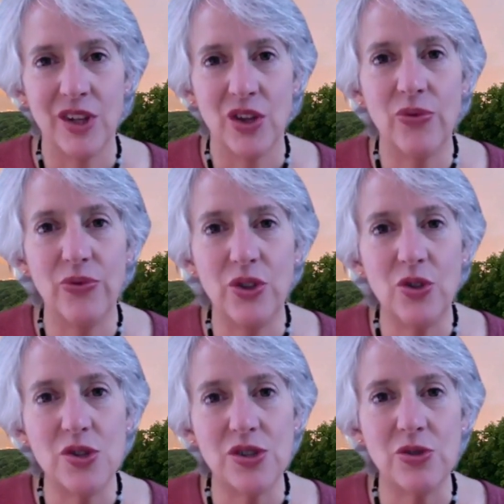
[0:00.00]
The
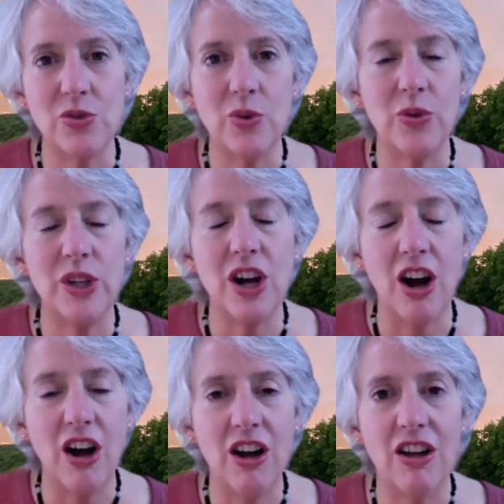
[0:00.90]
future where we
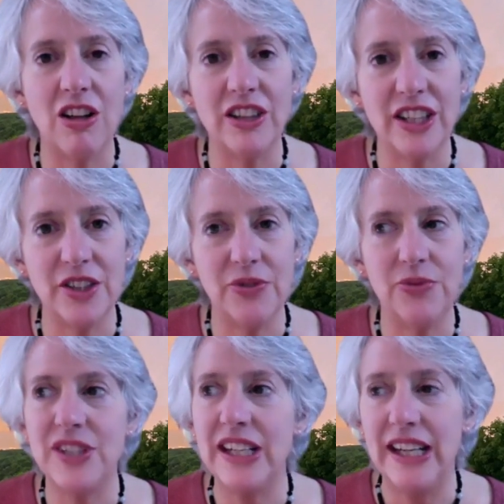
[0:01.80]
all live
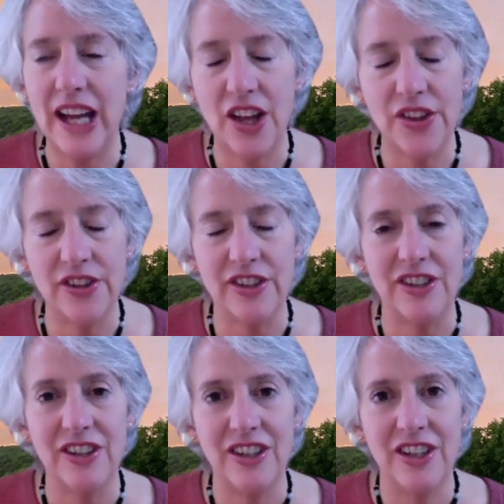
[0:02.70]
together
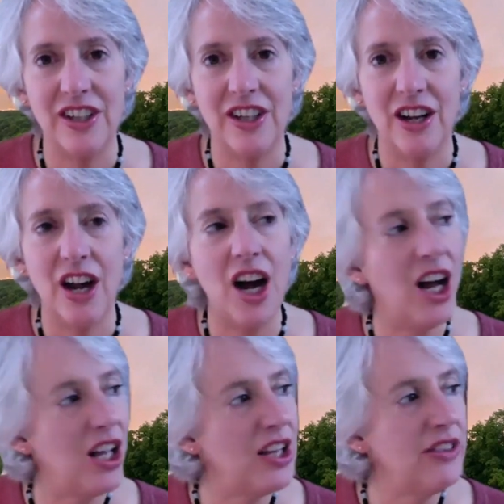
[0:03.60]

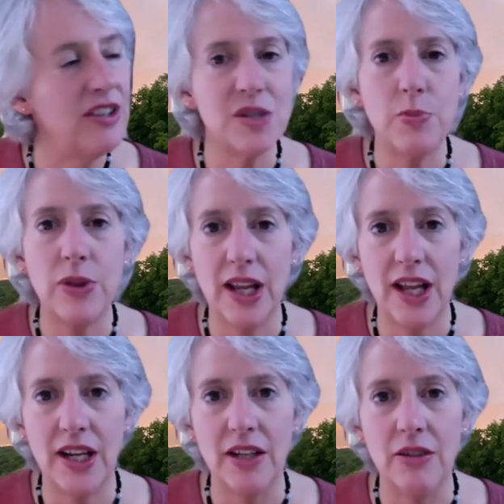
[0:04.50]
on this
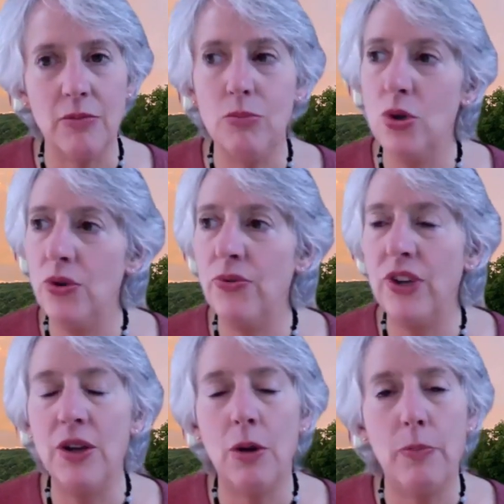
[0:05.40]
planet, moving
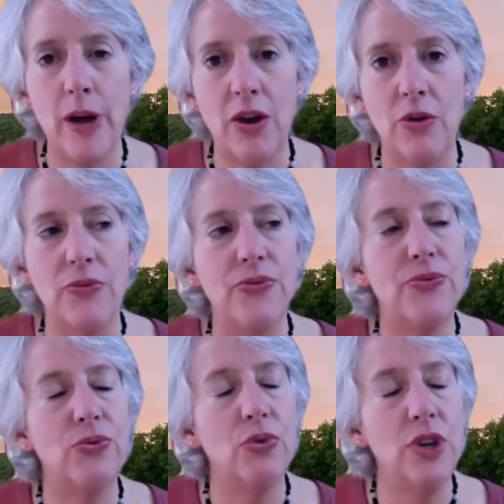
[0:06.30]
about
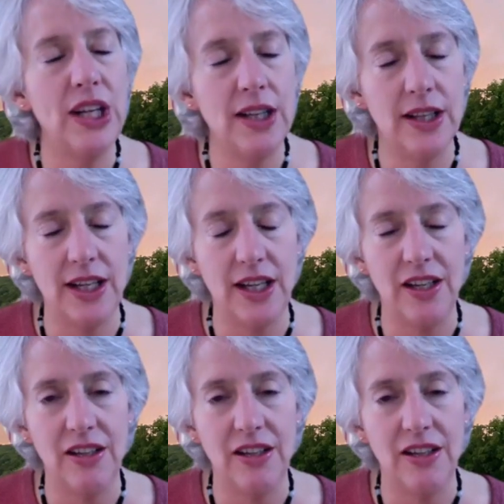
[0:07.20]
freely,